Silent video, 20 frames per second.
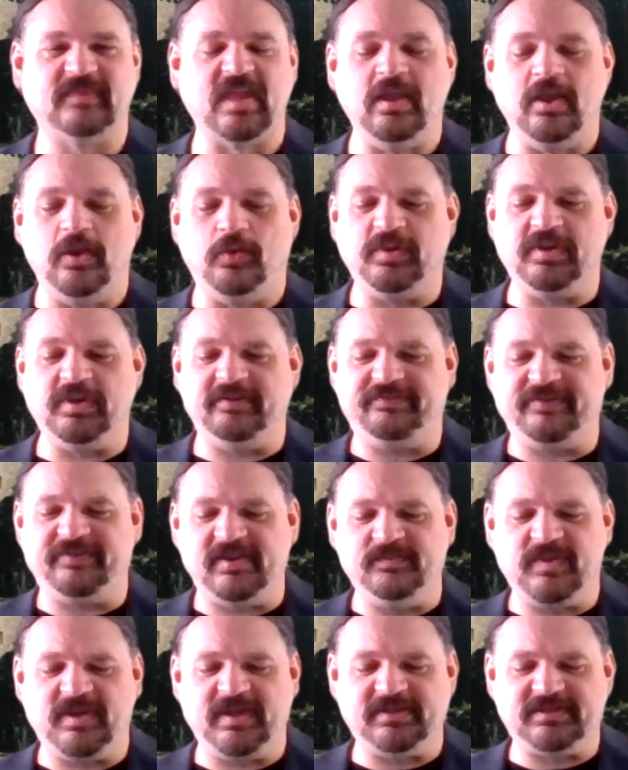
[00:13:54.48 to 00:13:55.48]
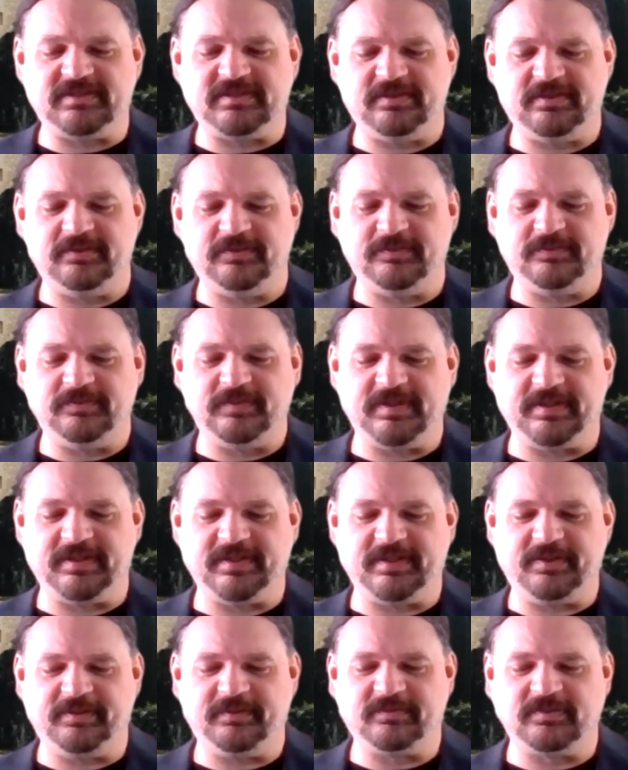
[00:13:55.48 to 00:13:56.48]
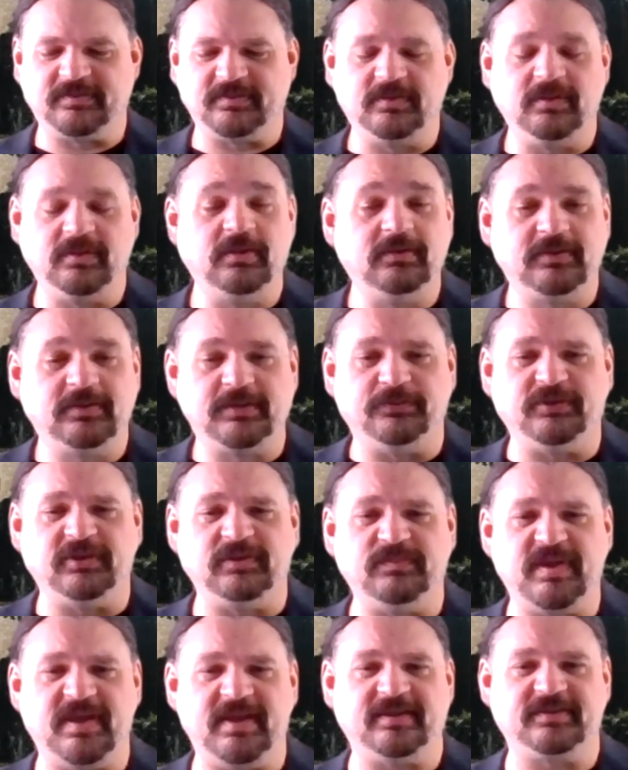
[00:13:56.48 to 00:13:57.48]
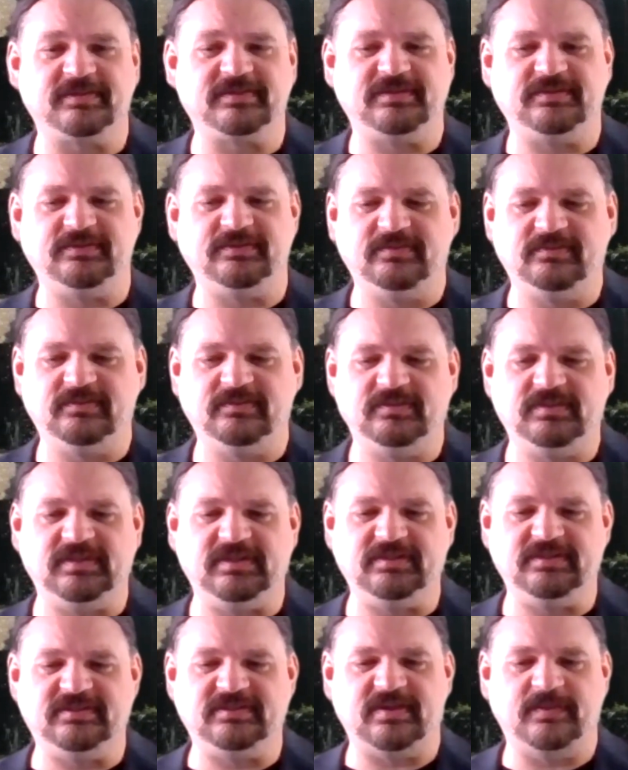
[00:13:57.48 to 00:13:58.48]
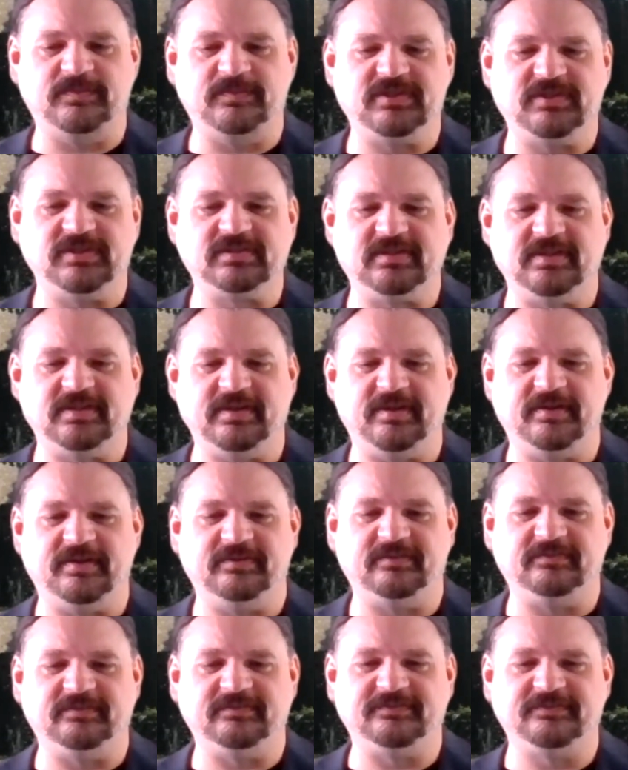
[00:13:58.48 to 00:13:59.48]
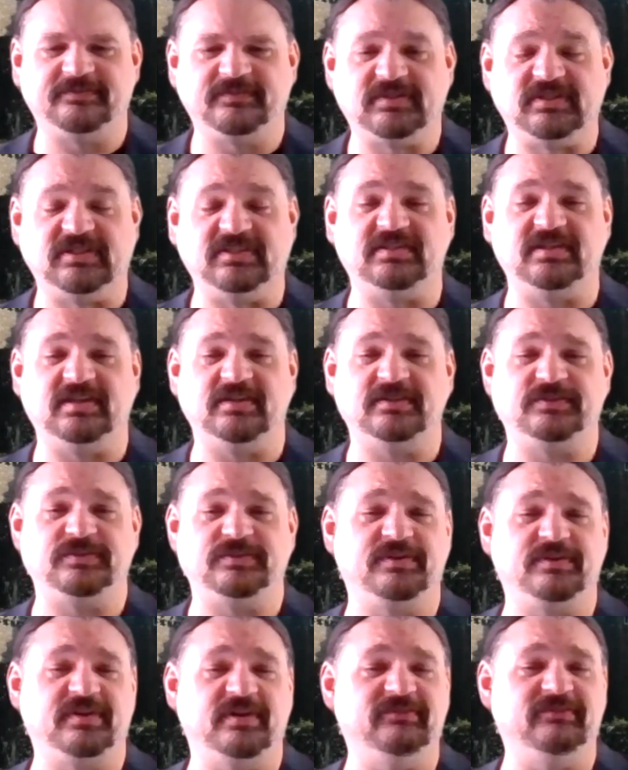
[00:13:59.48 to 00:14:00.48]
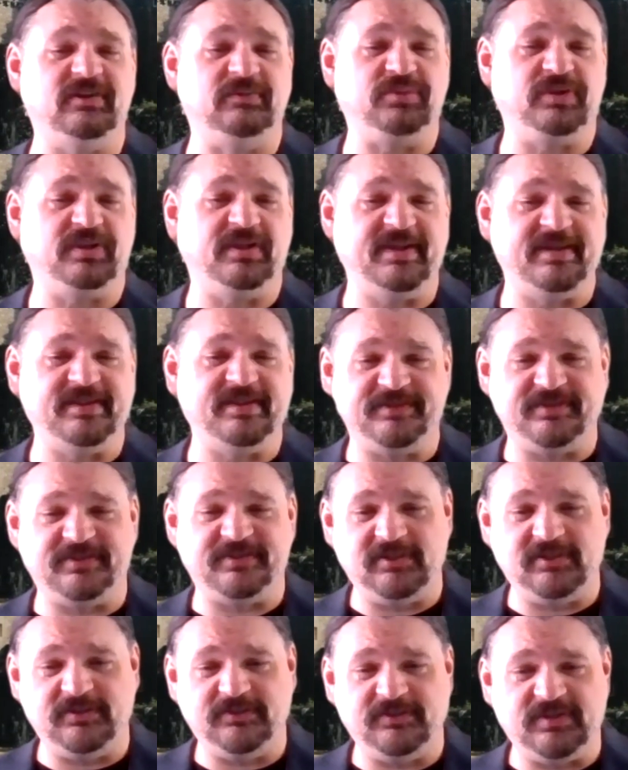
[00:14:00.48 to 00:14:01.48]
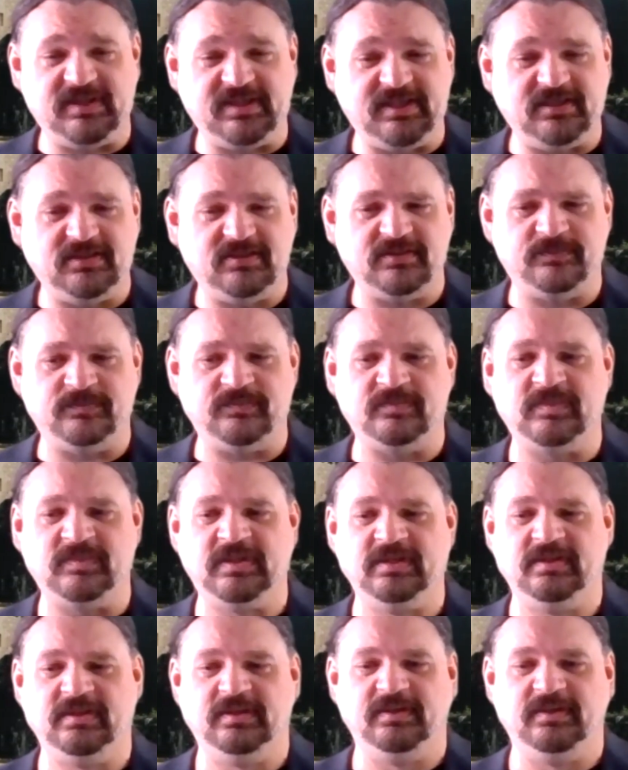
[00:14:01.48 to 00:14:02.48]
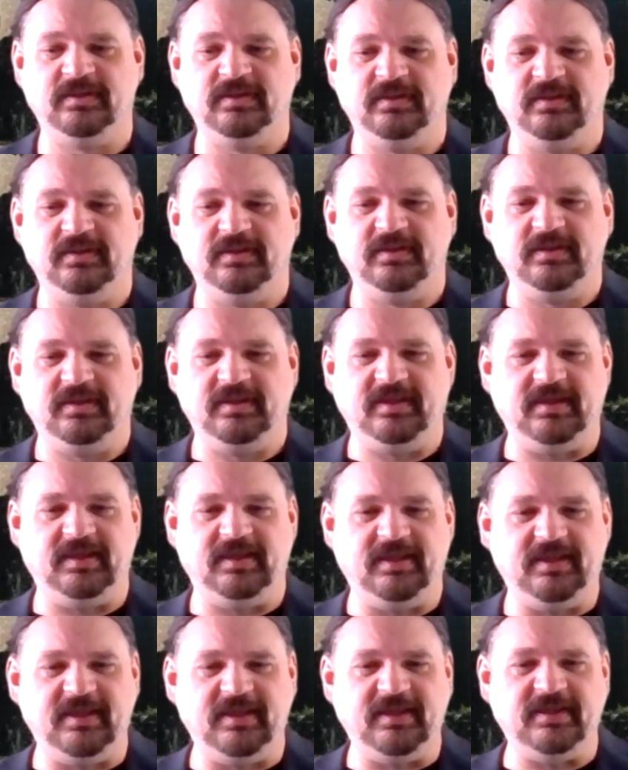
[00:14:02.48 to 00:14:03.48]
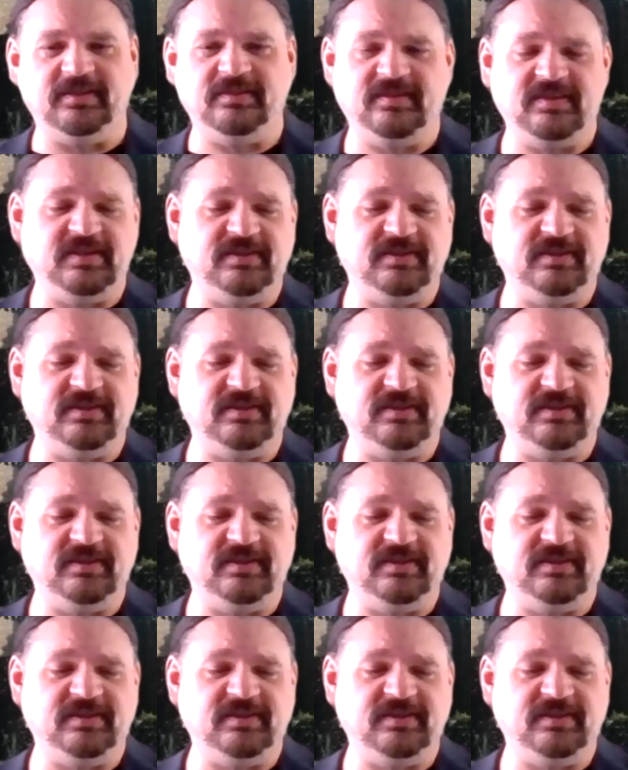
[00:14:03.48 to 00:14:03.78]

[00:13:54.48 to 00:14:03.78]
Well, if I might too, going back to the subject of disaster recovery plans, do you need them in these